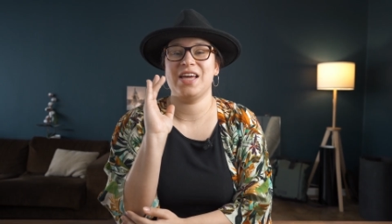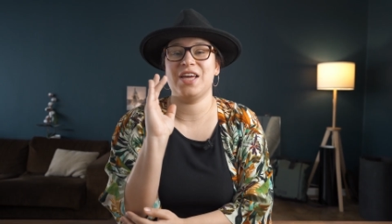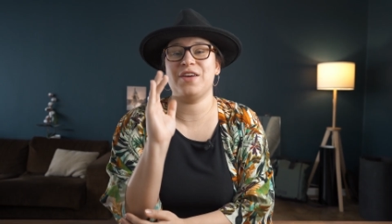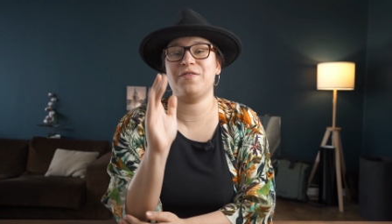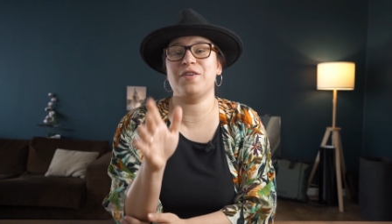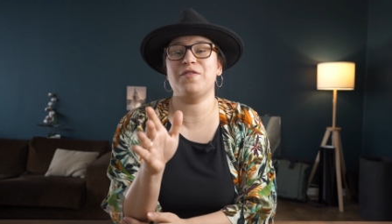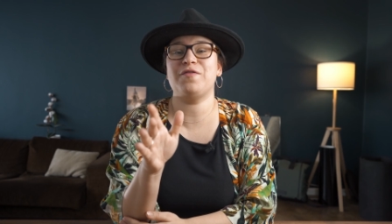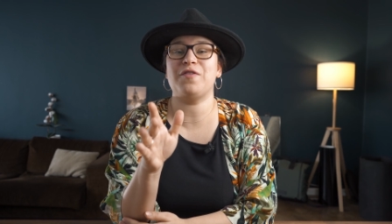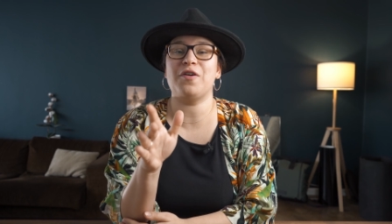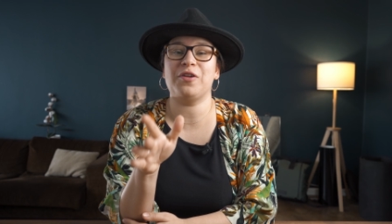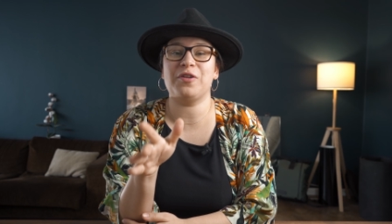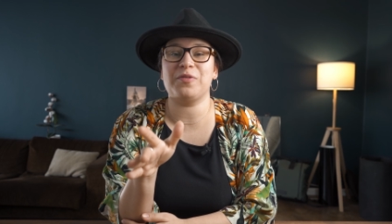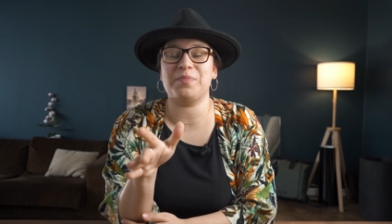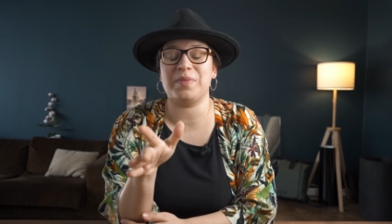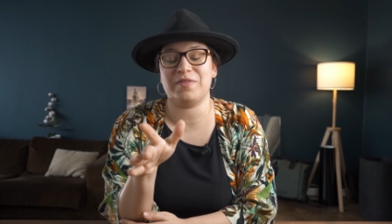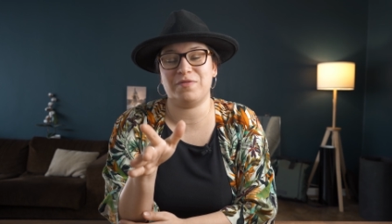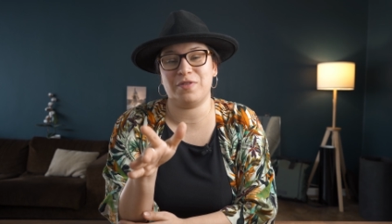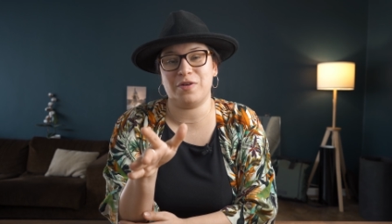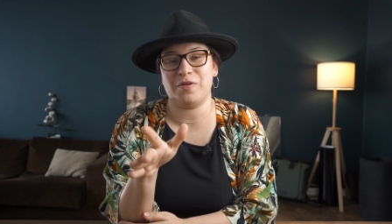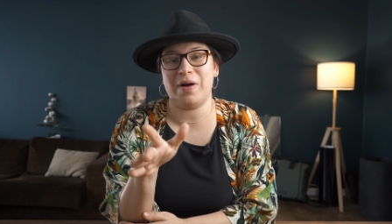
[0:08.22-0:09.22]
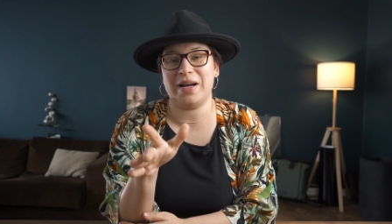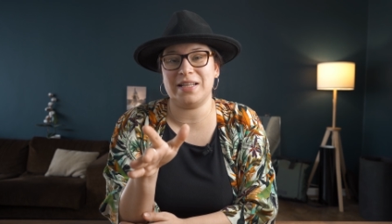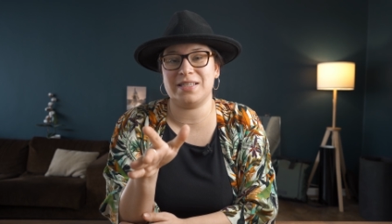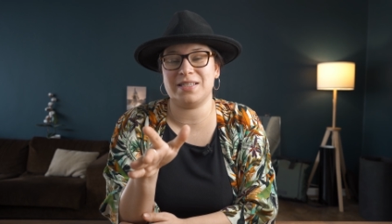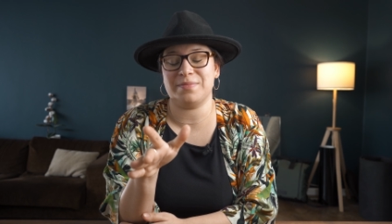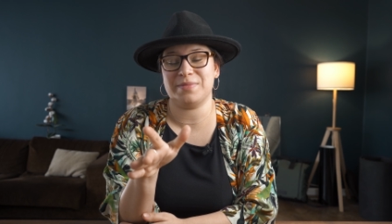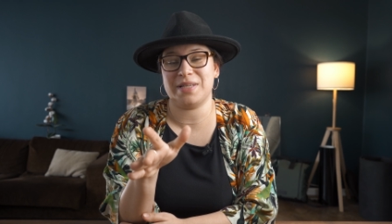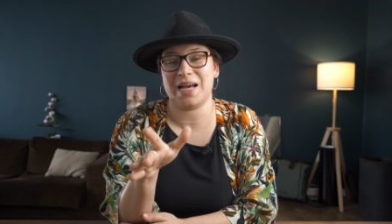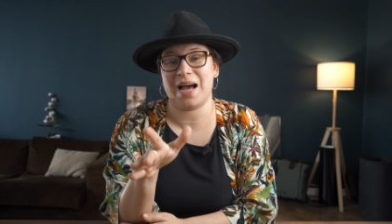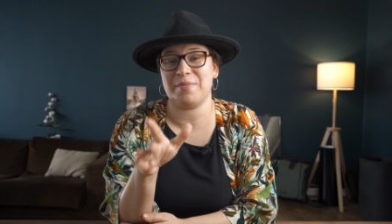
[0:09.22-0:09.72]
If you followed me for quite
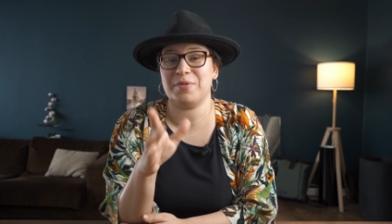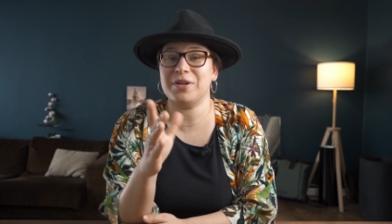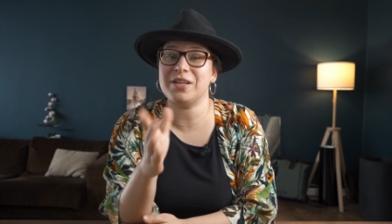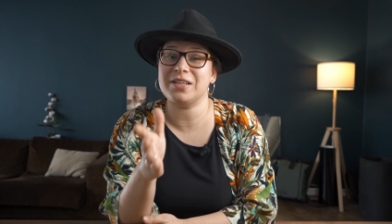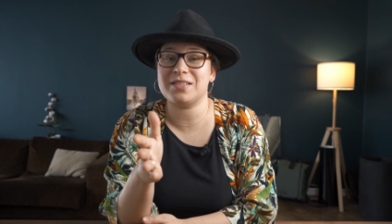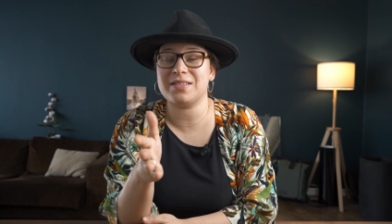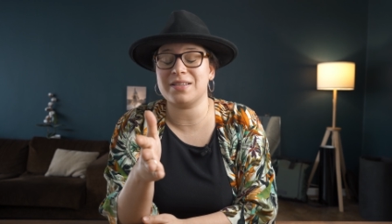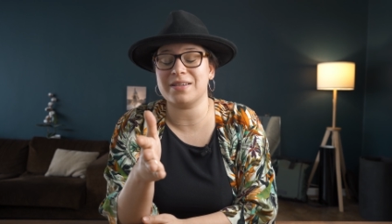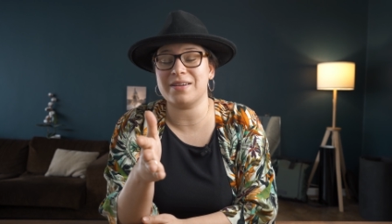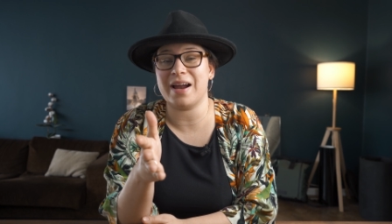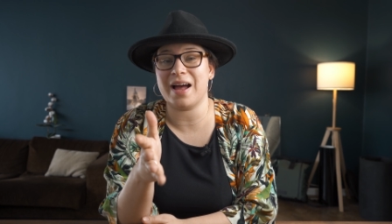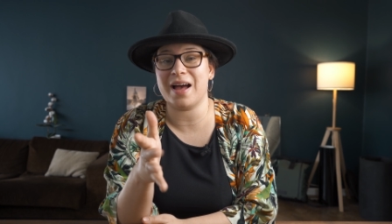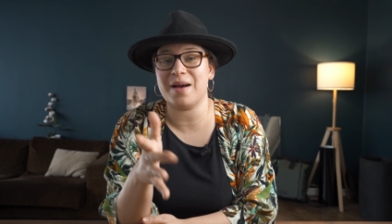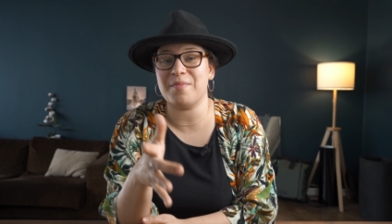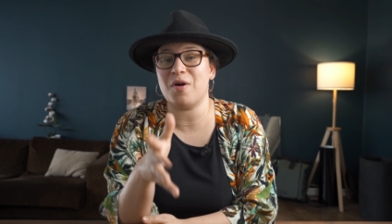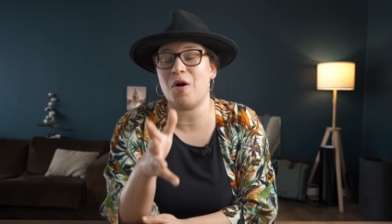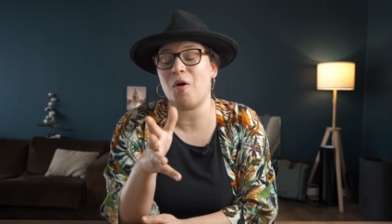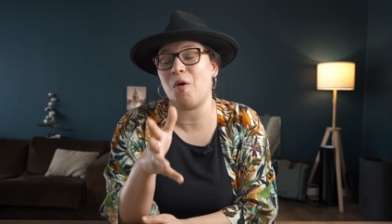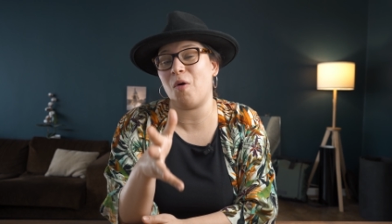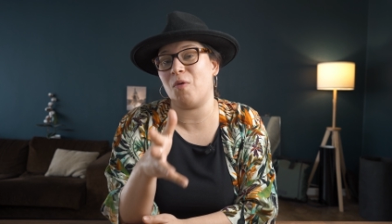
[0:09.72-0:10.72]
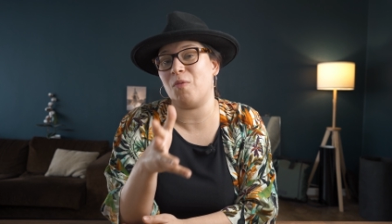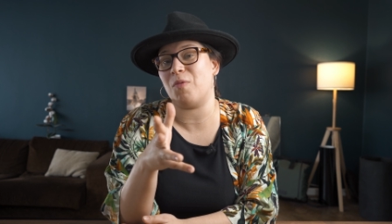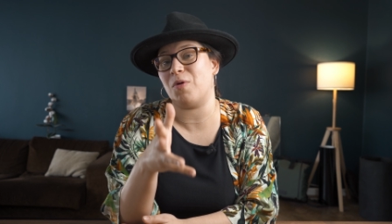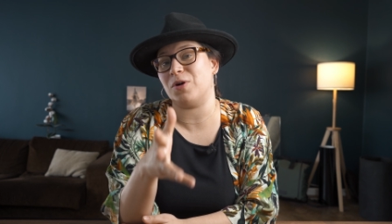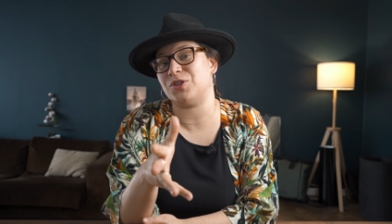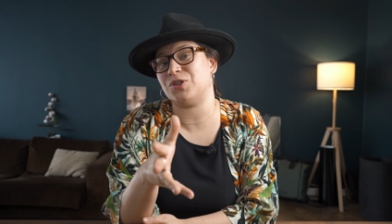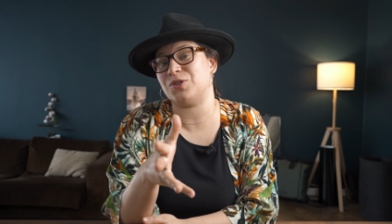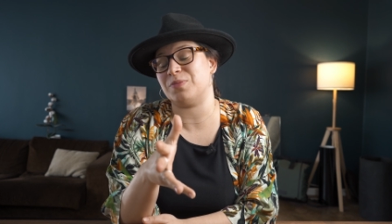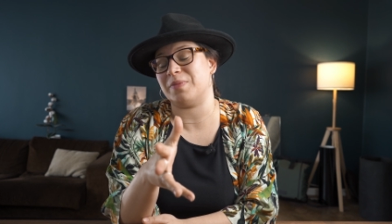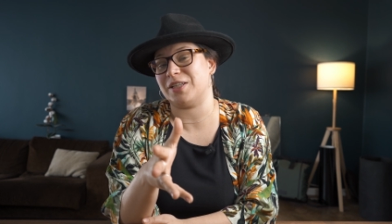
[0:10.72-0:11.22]
some time on Instagram or
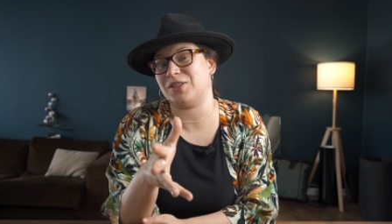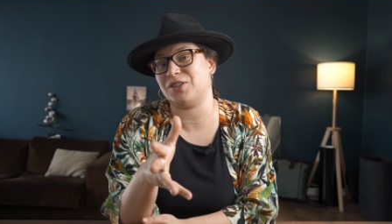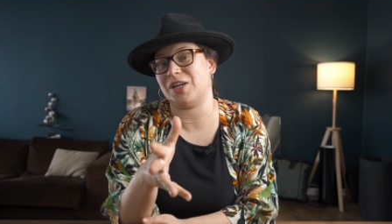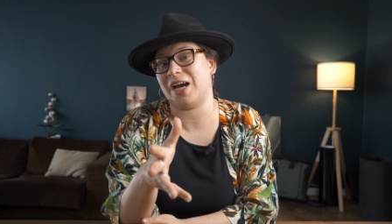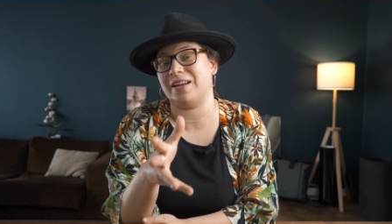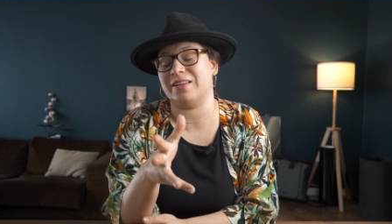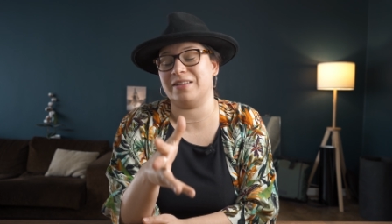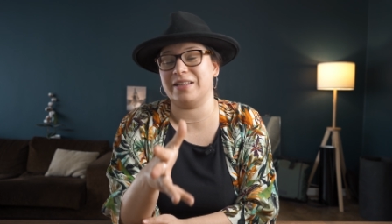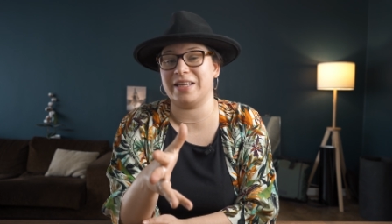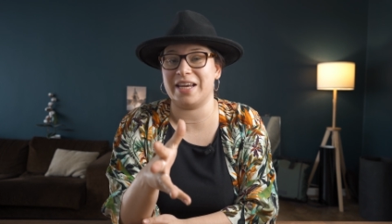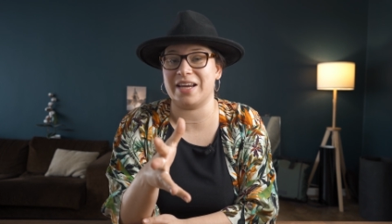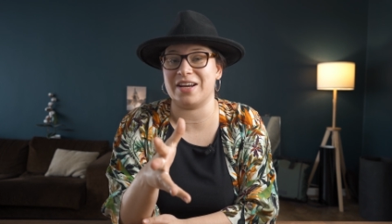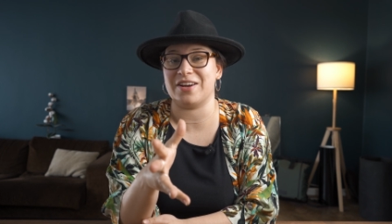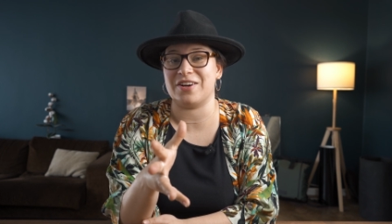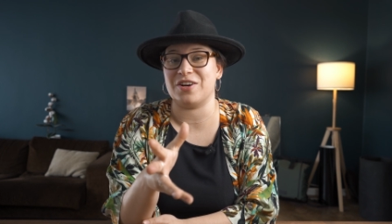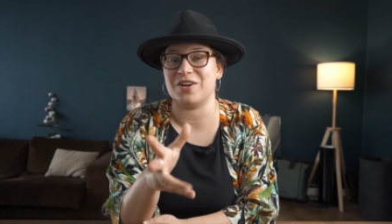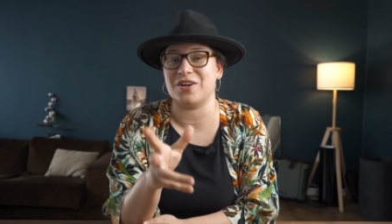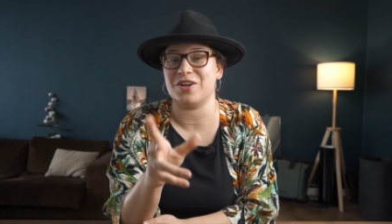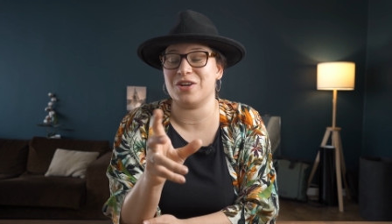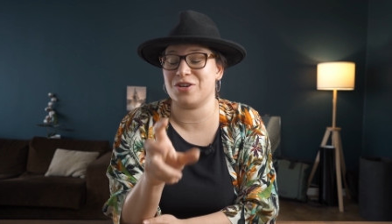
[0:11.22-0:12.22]
watched my channel here,